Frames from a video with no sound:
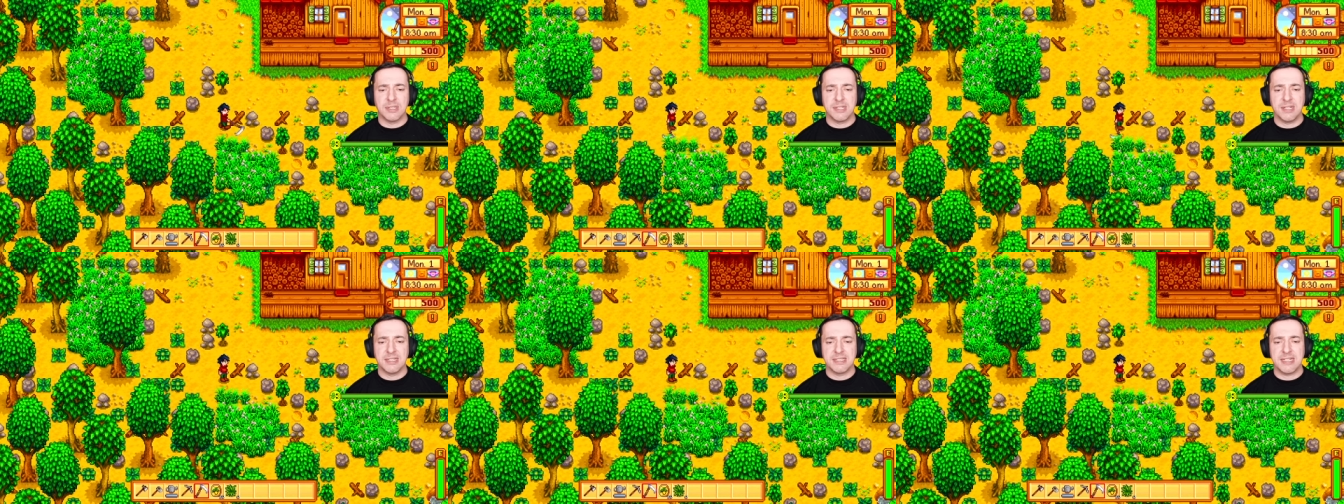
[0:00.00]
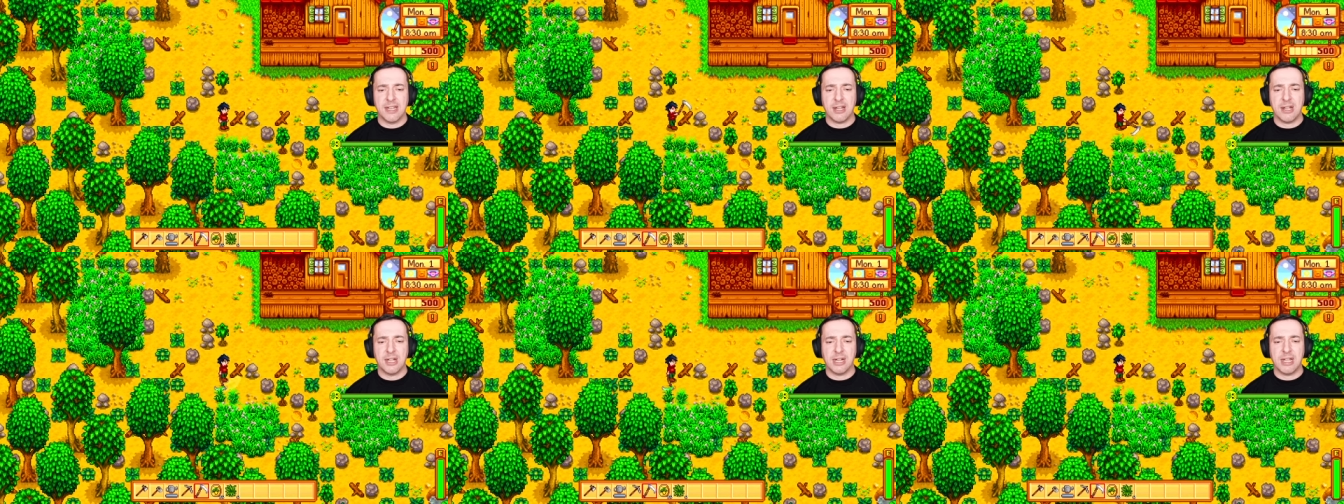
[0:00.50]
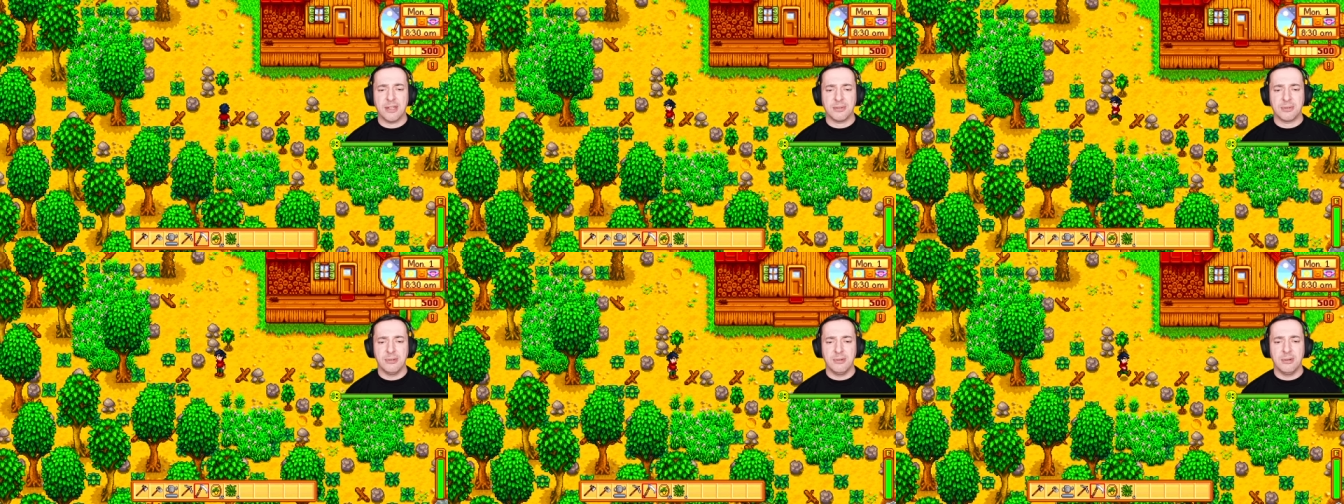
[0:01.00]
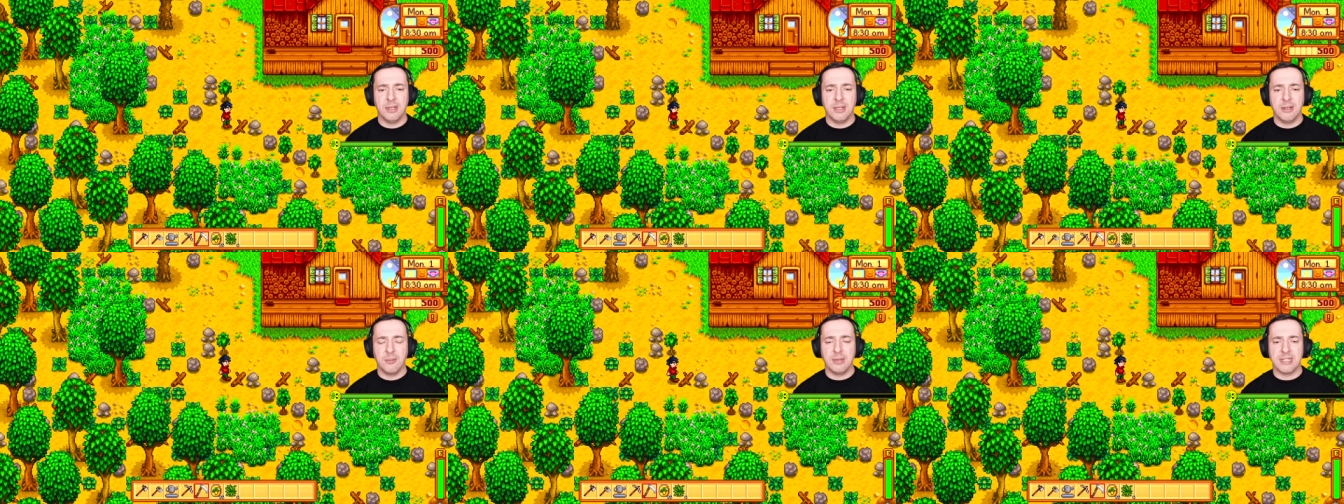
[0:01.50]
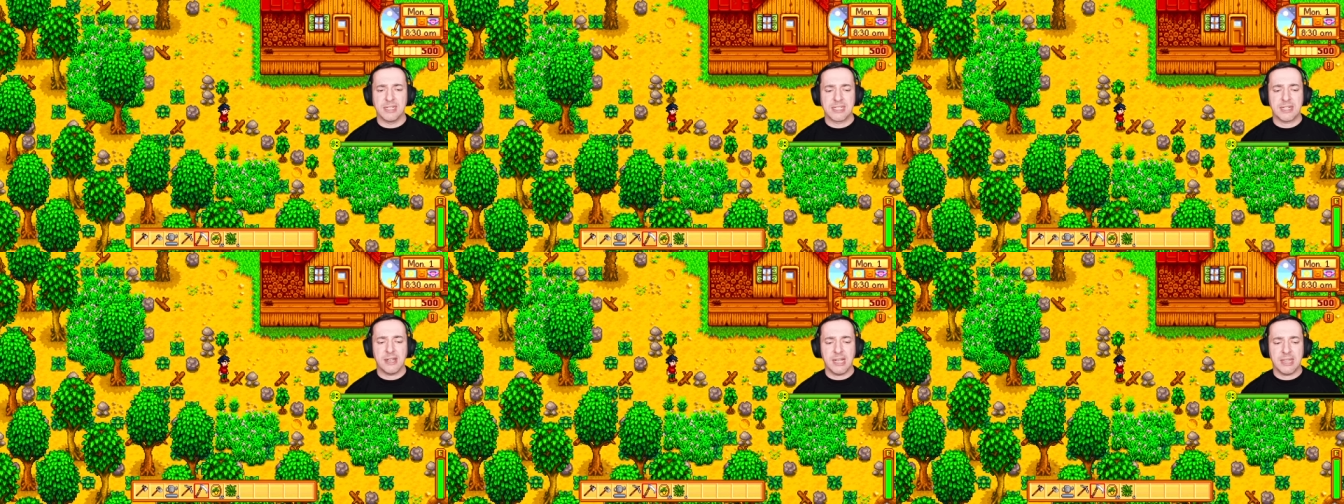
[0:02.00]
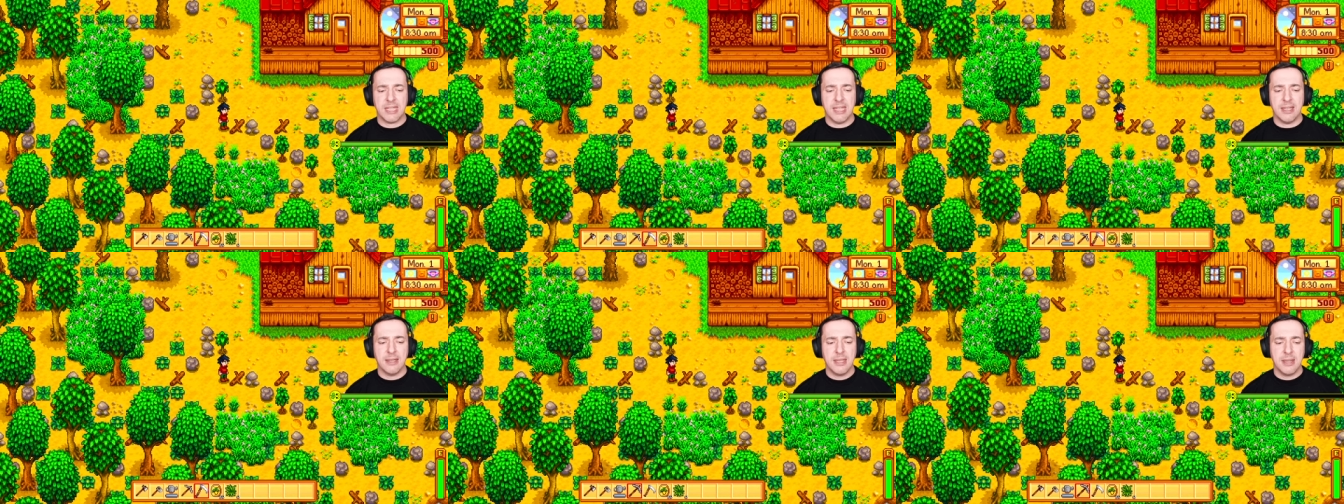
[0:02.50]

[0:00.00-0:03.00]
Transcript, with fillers: So you can see I can't cut through with the scythe here.